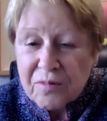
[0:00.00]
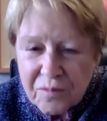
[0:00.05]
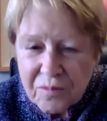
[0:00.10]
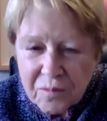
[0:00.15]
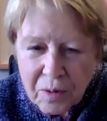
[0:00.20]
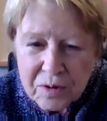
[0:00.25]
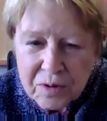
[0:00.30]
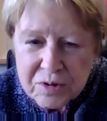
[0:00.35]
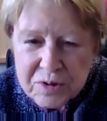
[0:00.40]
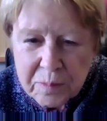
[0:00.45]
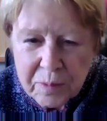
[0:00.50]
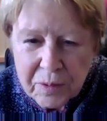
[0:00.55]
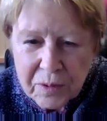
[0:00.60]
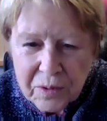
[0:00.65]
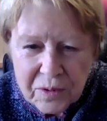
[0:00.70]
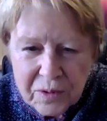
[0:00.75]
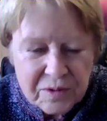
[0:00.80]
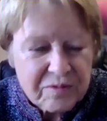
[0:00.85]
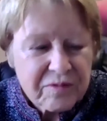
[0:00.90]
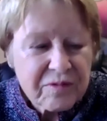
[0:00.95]
Rose
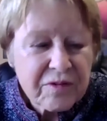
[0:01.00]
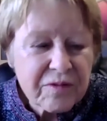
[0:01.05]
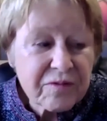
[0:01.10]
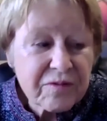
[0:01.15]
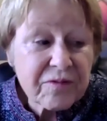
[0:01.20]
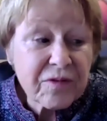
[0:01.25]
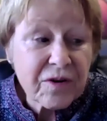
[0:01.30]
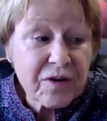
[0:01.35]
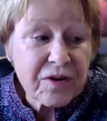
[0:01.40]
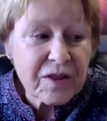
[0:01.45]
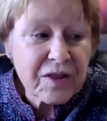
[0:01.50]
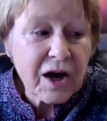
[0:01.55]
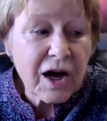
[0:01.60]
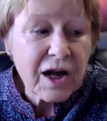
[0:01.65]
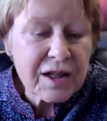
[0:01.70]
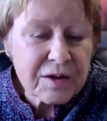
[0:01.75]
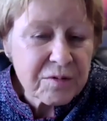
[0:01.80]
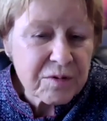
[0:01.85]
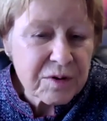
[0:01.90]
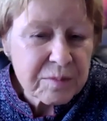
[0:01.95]
Bowl, for the
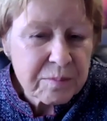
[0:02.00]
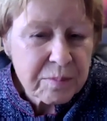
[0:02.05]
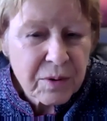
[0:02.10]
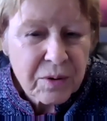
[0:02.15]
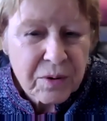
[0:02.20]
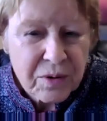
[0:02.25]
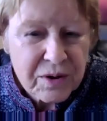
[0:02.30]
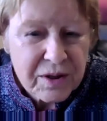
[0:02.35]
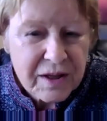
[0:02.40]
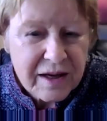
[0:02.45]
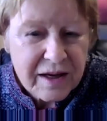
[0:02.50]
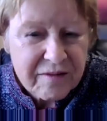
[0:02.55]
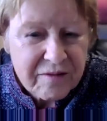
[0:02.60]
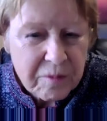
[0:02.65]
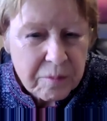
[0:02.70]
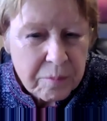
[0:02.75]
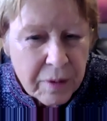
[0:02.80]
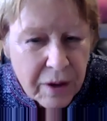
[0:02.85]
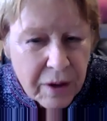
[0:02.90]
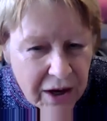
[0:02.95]
Hollywood Bowl. I have
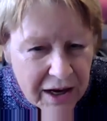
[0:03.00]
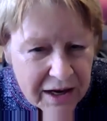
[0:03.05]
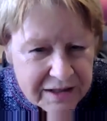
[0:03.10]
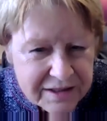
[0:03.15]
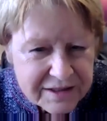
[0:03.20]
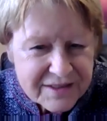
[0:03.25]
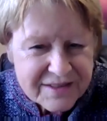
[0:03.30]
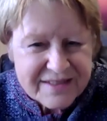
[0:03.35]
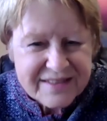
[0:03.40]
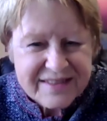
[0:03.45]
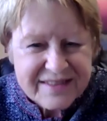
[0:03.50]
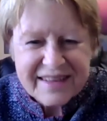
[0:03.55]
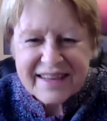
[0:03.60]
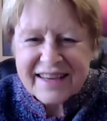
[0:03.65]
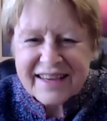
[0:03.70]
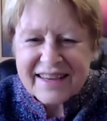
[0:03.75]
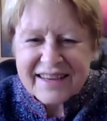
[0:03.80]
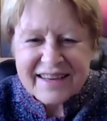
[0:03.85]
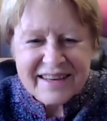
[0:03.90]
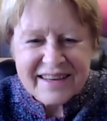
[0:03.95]
a box.
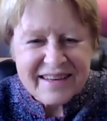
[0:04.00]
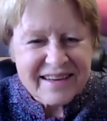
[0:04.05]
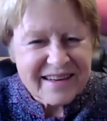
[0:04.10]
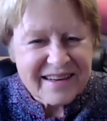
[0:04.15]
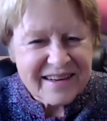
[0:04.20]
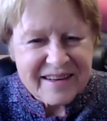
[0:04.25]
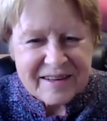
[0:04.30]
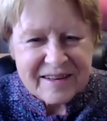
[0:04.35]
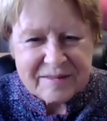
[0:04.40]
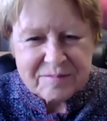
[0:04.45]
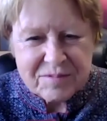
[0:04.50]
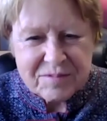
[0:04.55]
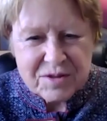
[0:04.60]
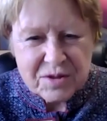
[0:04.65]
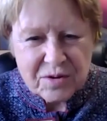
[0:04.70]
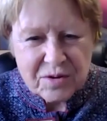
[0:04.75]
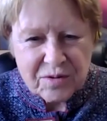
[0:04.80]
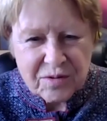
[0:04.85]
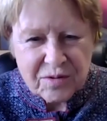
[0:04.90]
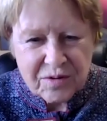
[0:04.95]
And
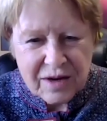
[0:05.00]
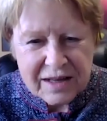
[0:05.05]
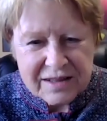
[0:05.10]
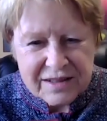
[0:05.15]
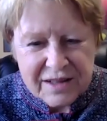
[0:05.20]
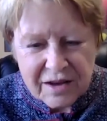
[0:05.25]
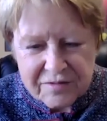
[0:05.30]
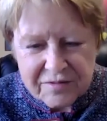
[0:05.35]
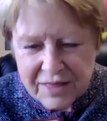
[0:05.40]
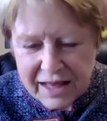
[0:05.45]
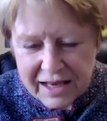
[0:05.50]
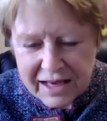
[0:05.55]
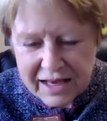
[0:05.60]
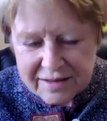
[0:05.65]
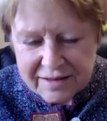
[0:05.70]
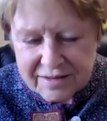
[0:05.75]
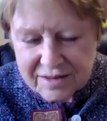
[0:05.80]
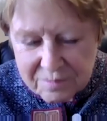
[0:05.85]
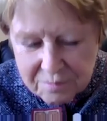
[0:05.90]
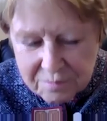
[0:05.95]
so I love that
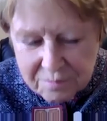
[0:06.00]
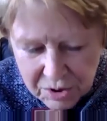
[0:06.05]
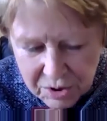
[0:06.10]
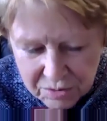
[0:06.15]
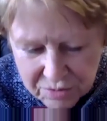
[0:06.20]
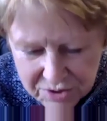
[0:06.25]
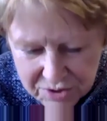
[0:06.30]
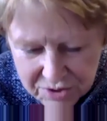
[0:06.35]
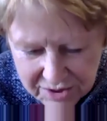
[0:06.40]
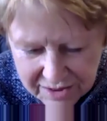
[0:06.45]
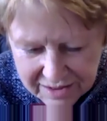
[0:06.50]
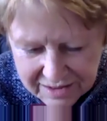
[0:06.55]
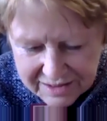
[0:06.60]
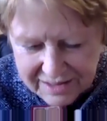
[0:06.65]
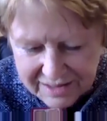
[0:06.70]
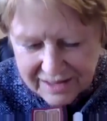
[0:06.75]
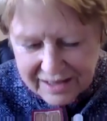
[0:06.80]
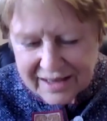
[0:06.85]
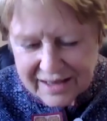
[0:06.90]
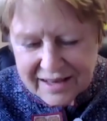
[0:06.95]
music,
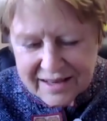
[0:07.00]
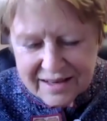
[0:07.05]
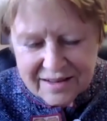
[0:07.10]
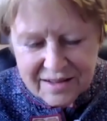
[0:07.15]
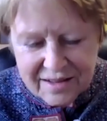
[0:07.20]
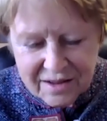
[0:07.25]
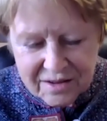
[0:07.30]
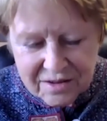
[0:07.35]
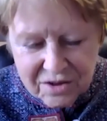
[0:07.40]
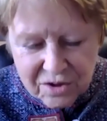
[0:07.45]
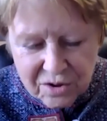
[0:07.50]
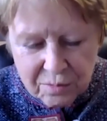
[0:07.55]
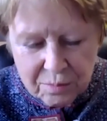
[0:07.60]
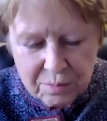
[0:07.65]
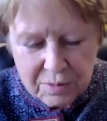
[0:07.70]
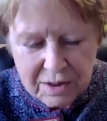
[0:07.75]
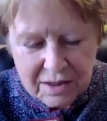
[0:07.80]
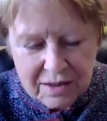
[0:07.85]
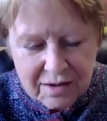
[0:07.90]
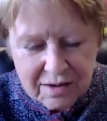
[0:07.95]
and the
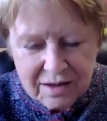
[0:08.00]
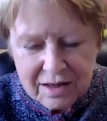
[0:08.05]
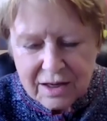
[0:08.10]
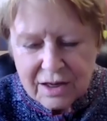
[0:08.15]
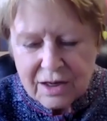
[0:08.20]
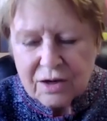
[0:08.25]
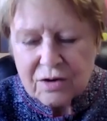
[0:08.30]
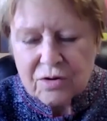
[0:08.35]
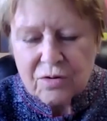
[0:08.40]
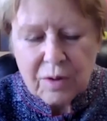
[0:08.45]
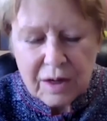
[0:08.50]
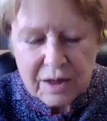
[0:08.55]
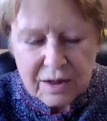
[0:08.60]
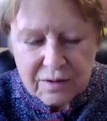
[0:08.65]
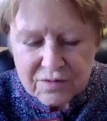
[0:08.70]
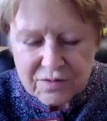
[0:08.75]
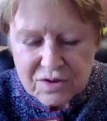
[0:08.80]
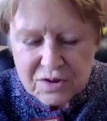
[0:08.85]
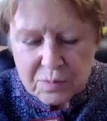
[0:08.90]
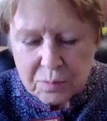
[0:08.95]
human
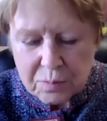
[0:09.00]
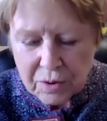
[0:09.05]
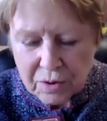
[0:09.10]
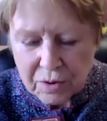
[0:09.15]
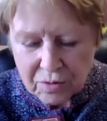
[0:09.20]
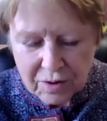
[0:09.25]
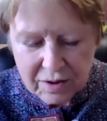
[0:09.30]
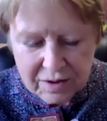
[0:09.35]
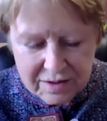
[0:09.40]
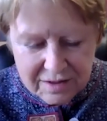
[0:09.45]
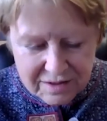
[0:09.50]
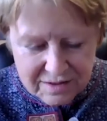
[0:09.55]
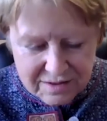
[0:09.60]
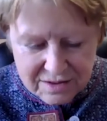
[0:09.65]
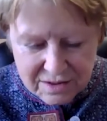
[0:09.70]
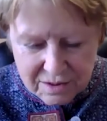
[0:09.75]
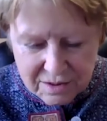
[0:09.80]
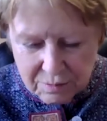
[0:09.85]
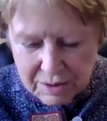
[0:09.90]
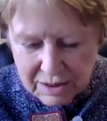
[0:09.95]
creative spirit
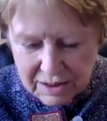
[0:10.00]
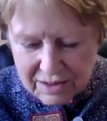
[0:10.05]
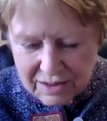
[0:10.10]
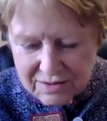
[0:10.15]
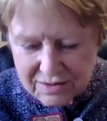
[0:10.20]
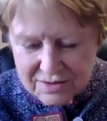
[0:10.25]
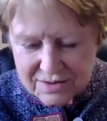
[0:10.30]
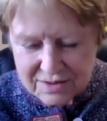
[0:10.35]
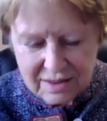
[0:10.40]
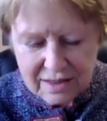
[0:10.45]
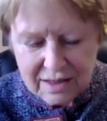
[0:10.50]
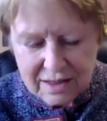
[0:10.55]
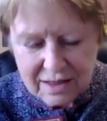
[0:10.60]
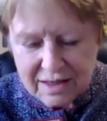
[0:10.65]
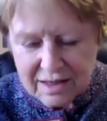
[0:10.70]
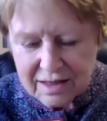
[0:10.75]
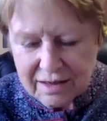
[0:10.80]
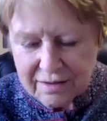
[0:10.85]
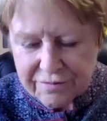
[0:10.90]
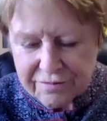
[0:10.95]
to me is
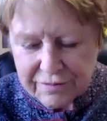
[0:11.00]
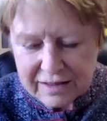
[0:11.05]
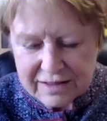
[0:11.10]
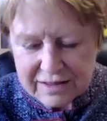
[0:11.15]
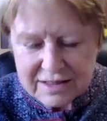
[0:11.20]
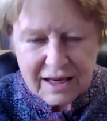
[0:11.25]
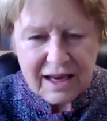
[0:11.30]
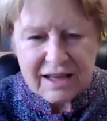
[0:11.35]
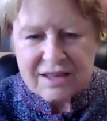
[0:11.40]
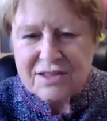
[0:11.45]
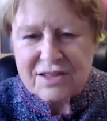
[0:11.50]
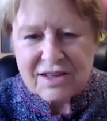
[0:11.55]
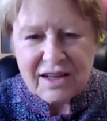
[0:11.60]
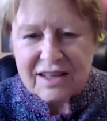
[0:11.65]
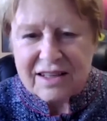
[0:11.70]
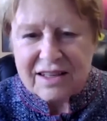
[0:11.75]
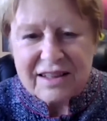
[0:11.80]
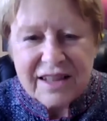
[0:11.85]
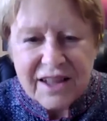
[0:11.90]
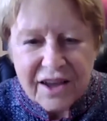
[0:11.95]
a
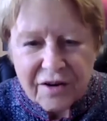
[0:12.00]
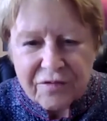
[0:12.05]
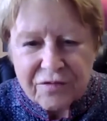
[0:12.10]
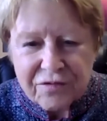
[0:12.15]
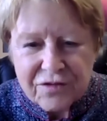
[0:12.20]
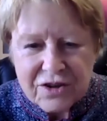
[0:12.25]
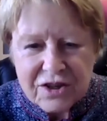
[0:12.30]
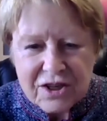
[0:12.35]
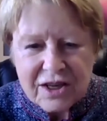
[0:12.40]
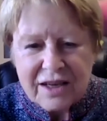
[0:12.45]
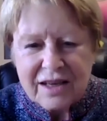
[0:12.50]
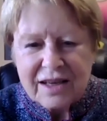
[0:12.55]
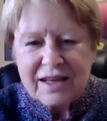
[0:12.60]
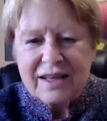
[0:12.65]
fantastic lift.